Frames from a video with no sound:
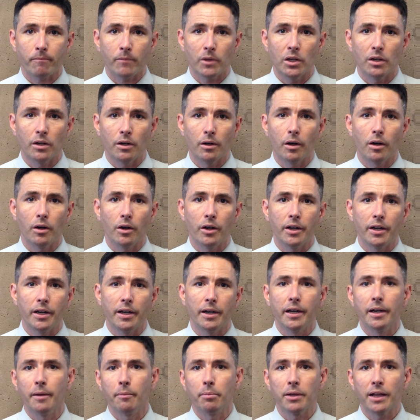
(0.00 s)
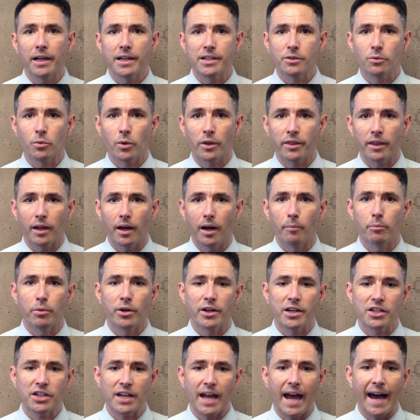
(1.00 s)
or in, in a place with a
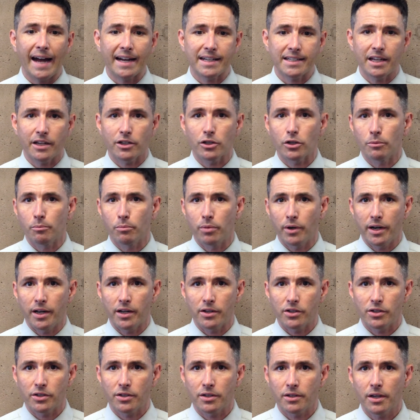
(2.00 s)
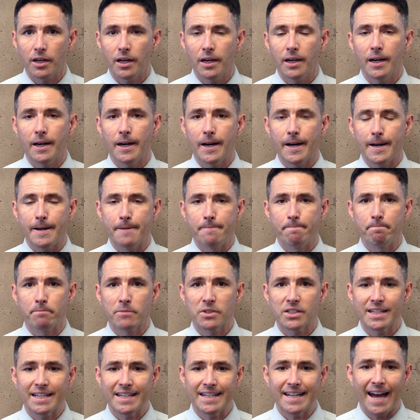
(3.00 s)
British accent or British um,
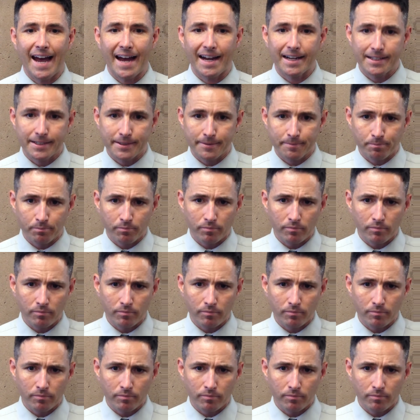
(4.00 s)
syntax.